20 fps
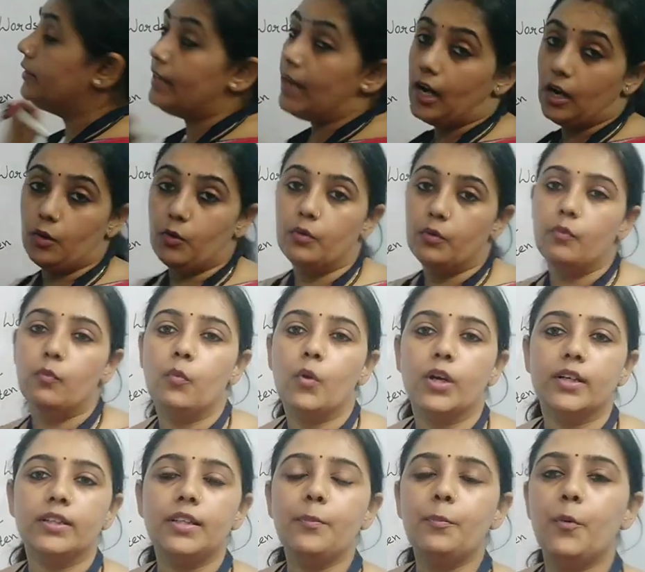Now,
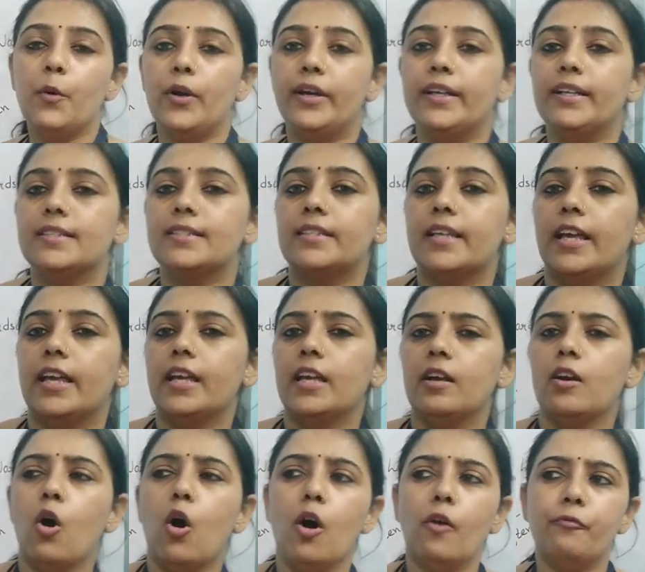what the poet is
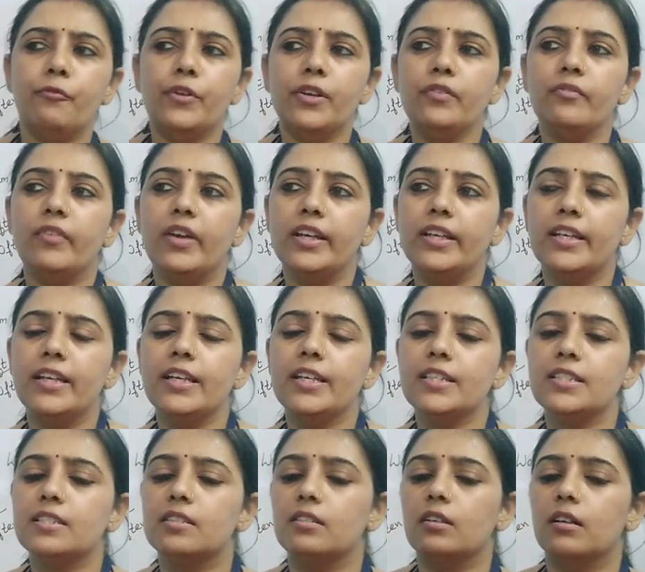saying, often when he
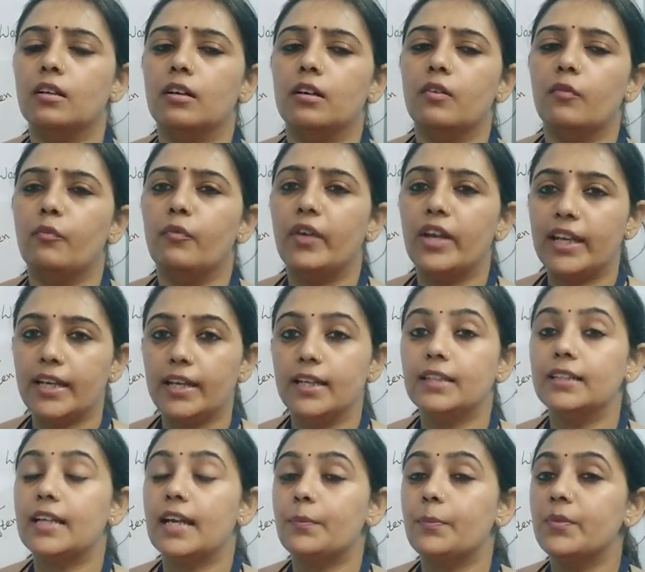is
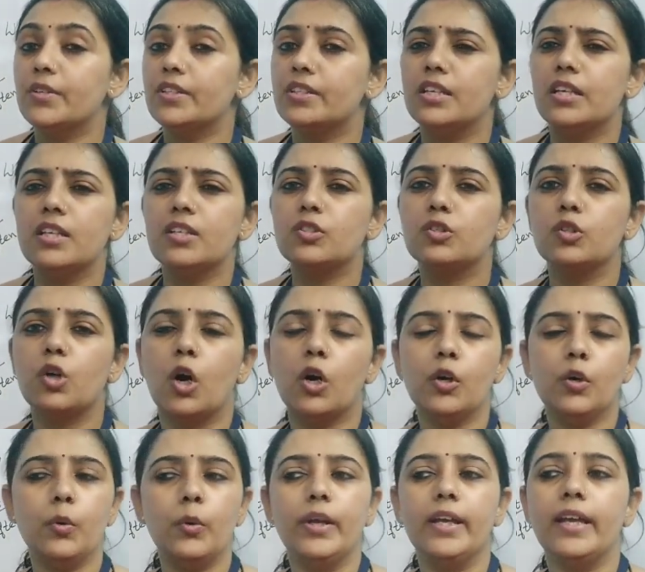vacant, that means he is
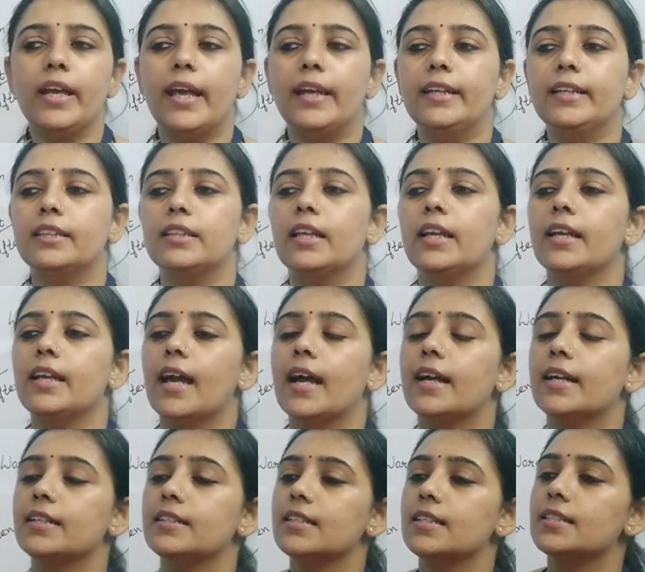not doing anything
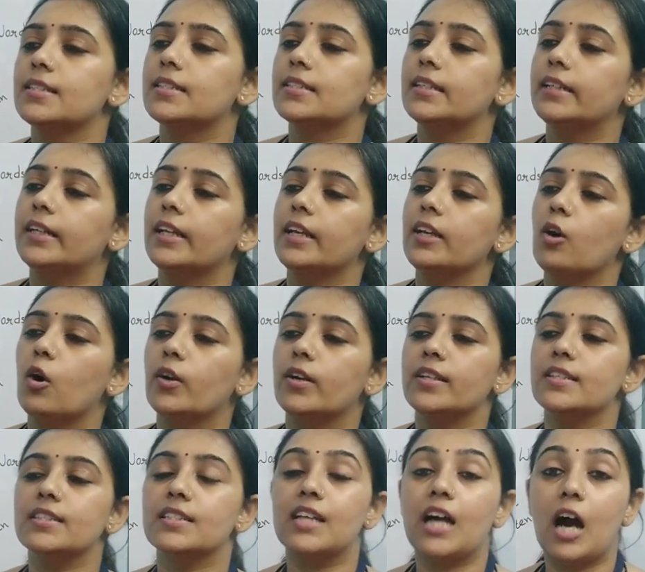and just sitting on
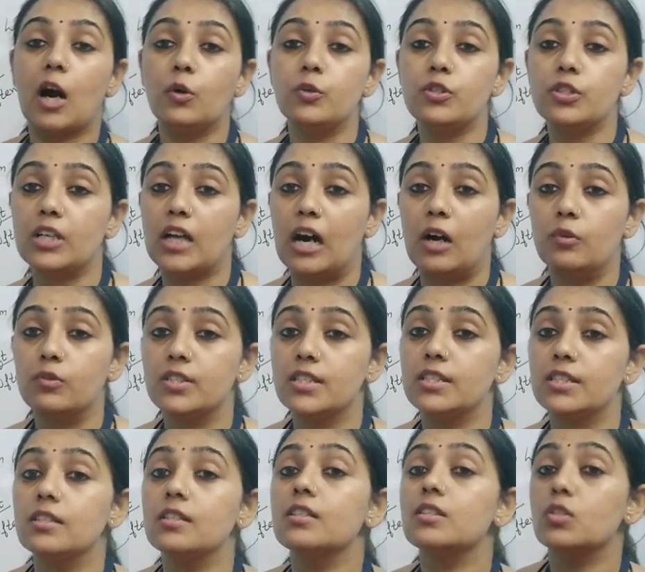his couch. Couch
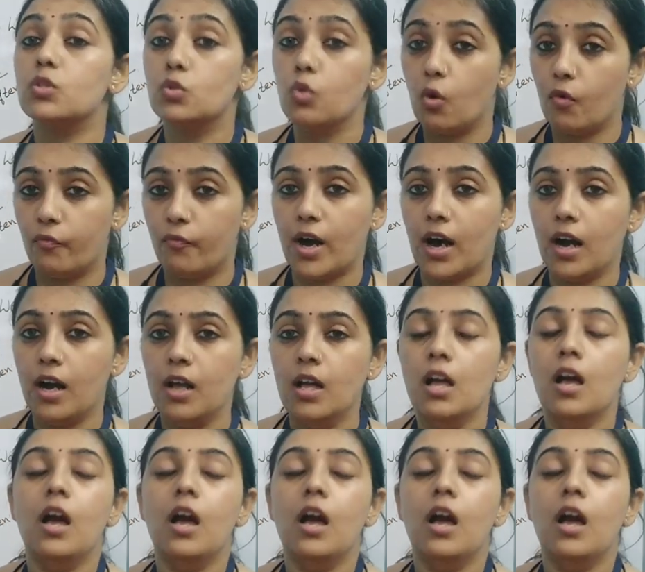is a sofa,